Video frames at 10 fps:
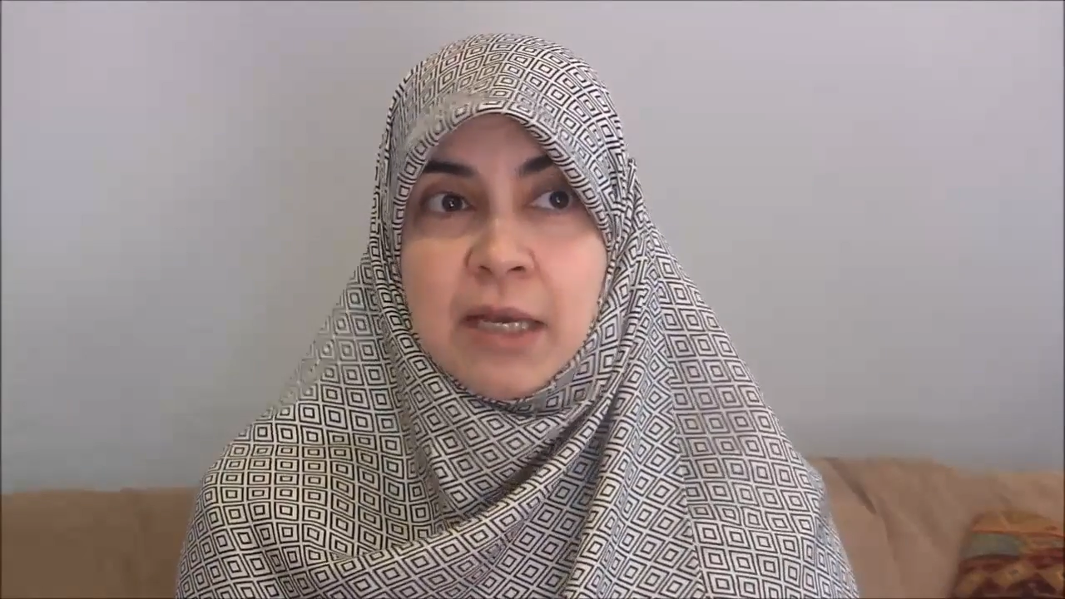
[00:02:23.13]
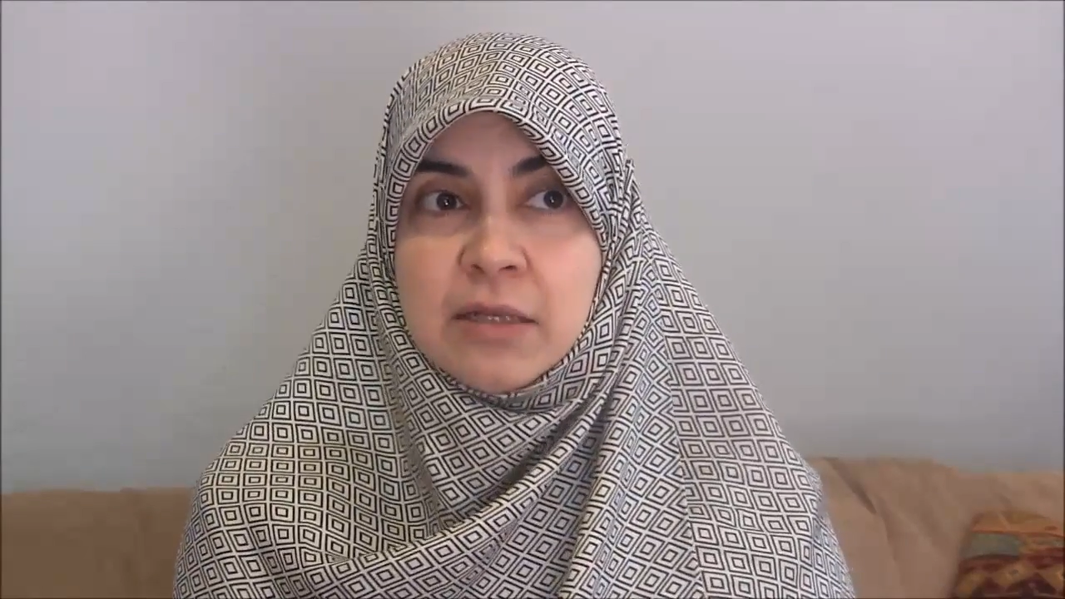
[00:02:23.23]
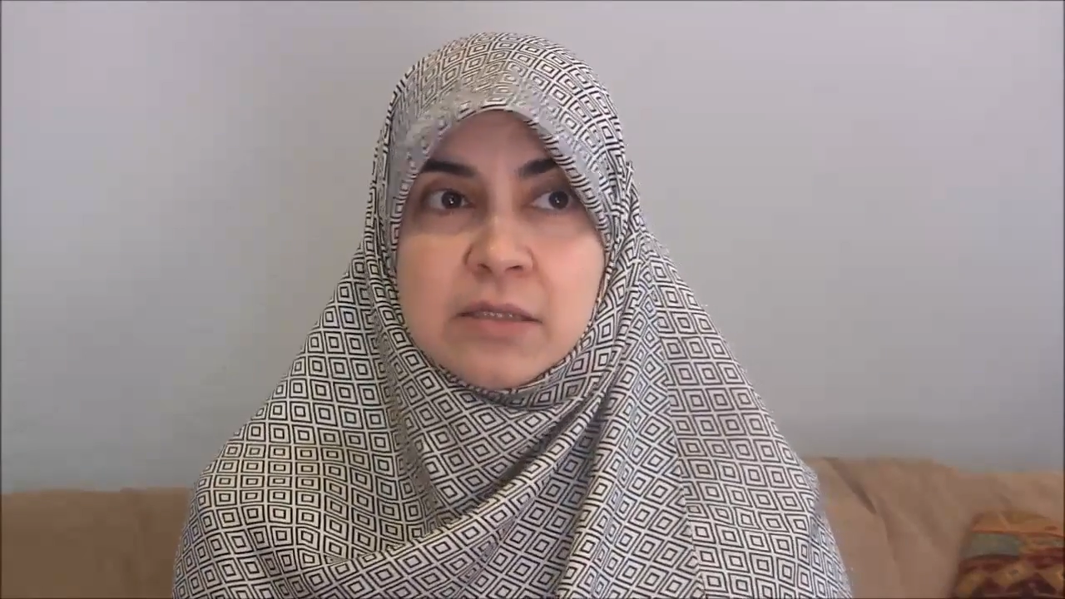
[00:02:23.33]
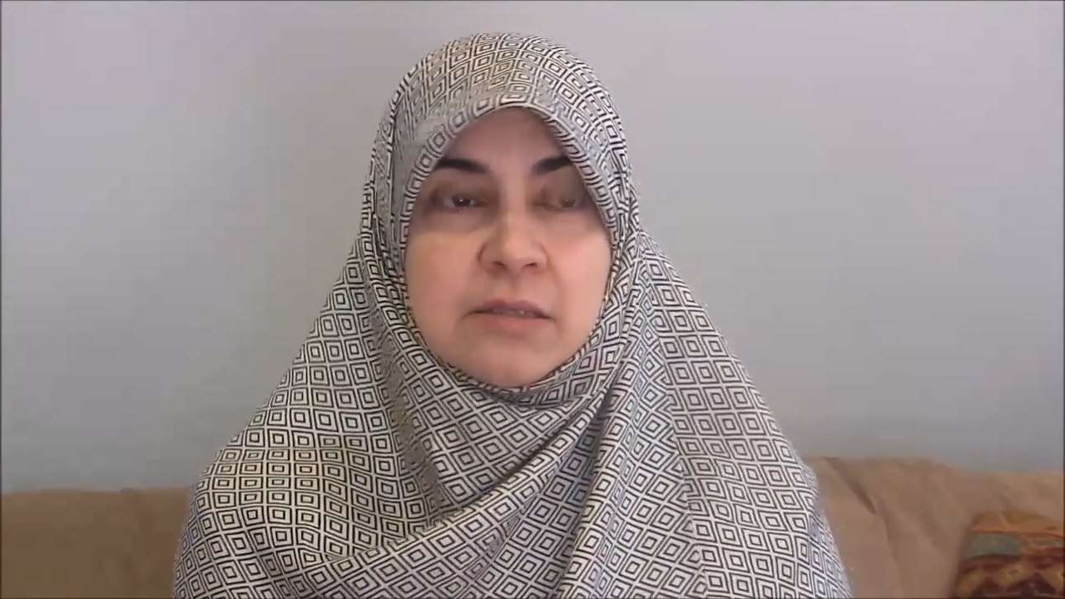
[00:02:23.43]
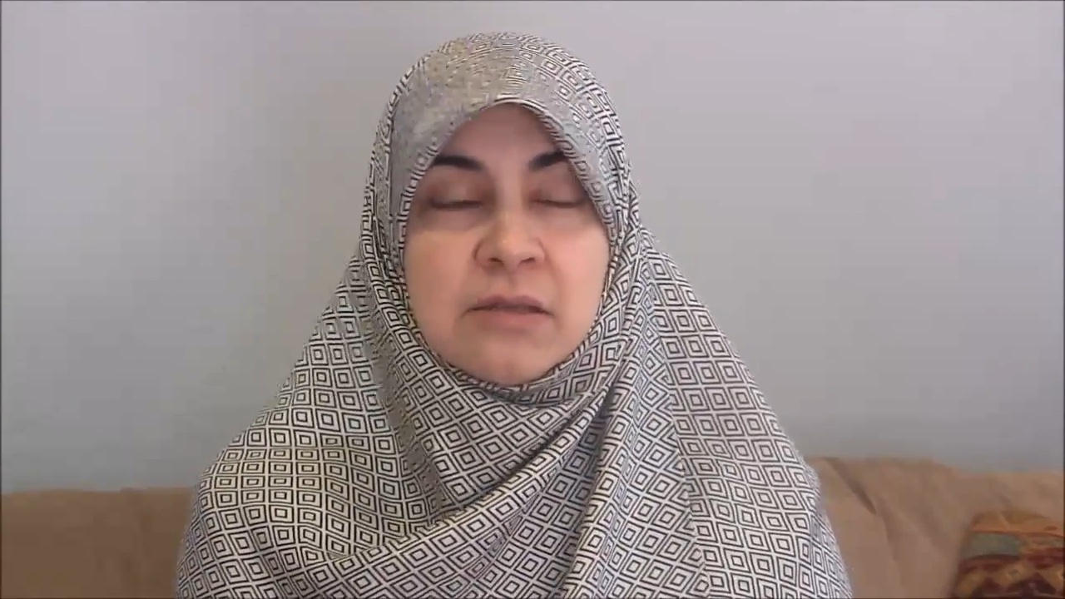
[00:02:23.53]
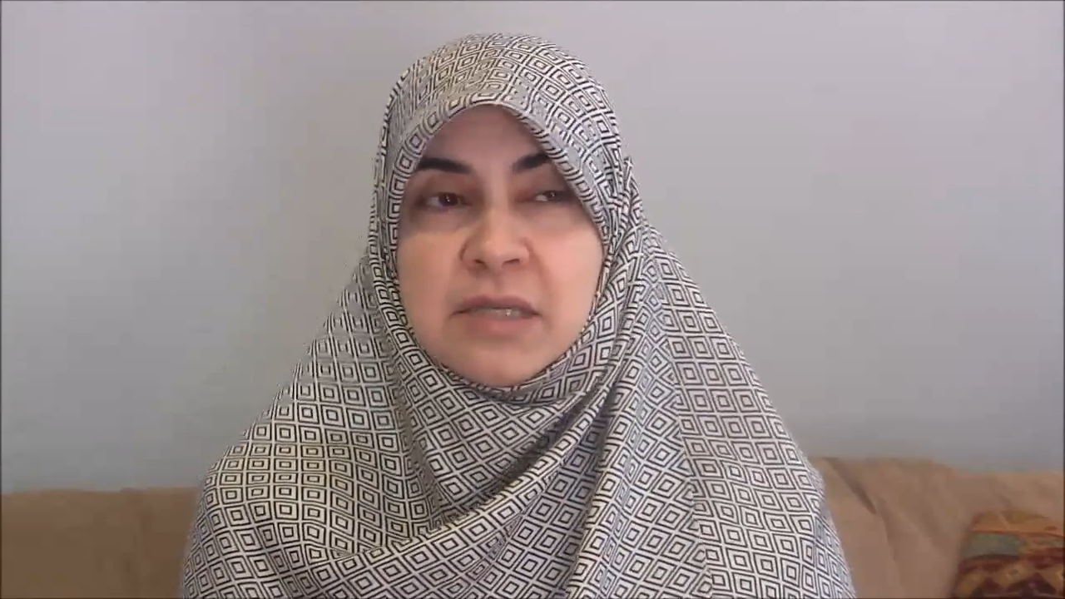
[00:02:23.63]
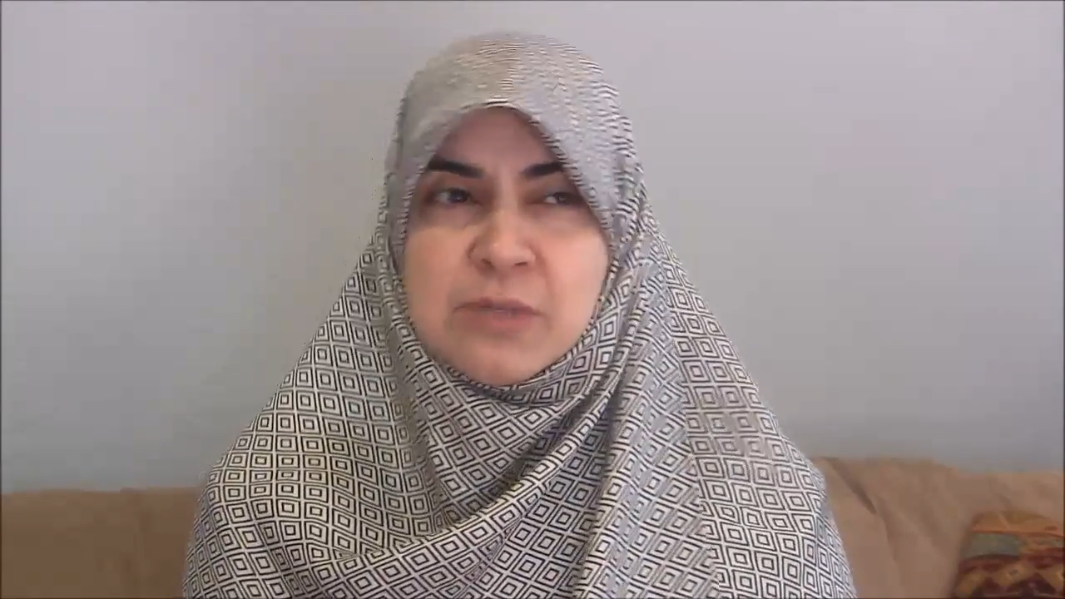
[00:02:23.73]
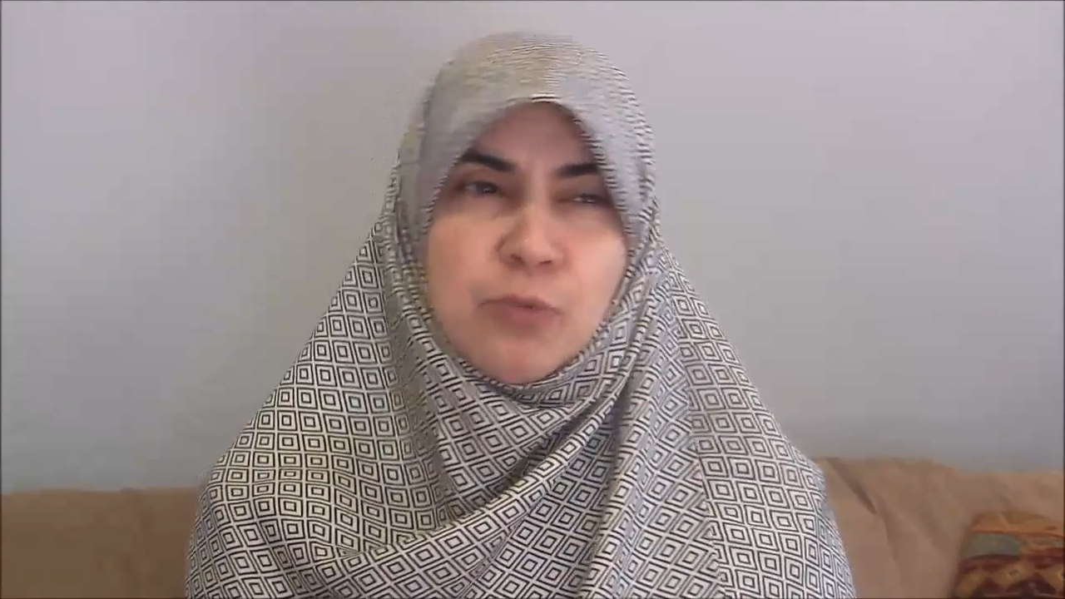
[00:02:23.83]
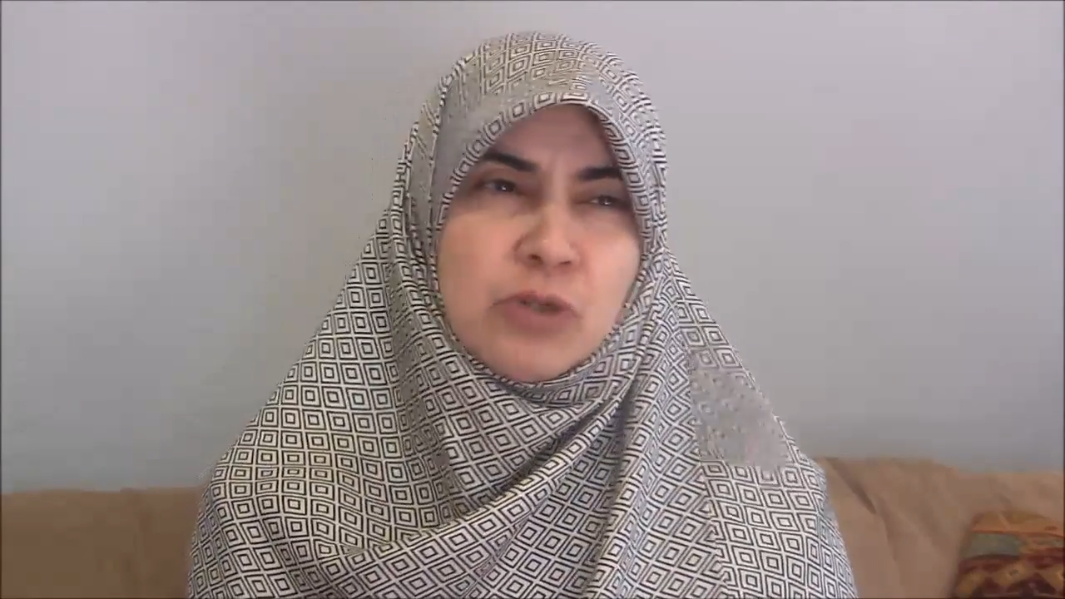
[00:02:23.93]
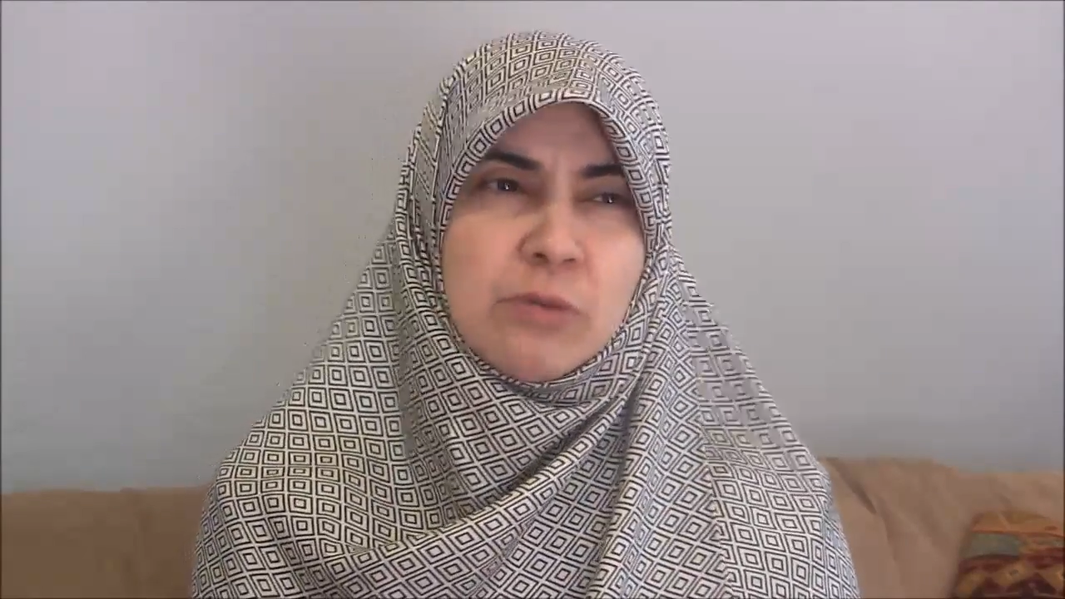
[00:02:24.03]
else not
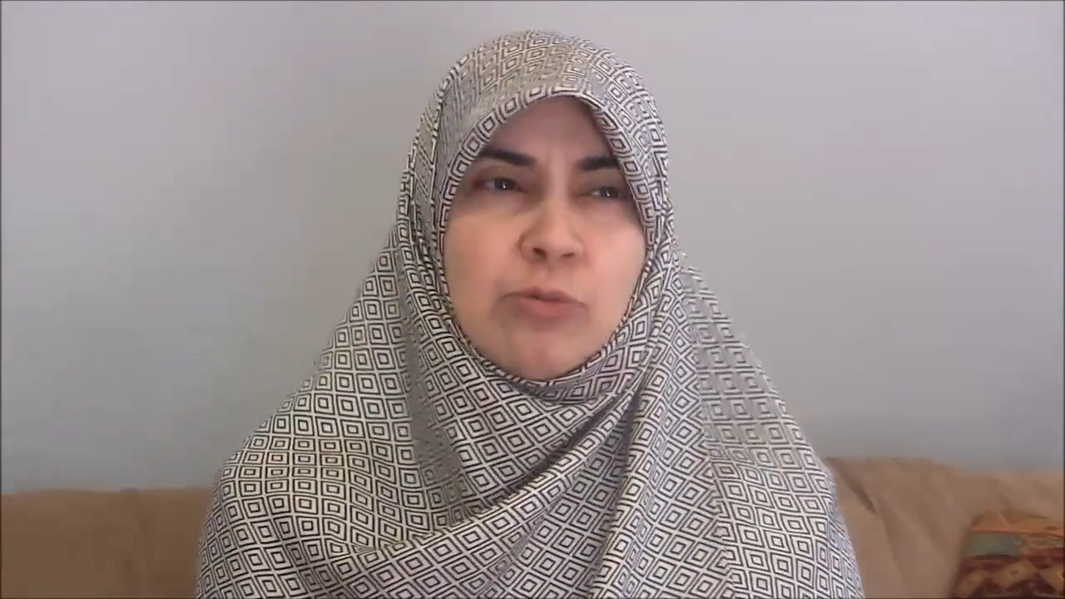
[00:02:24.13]
disposable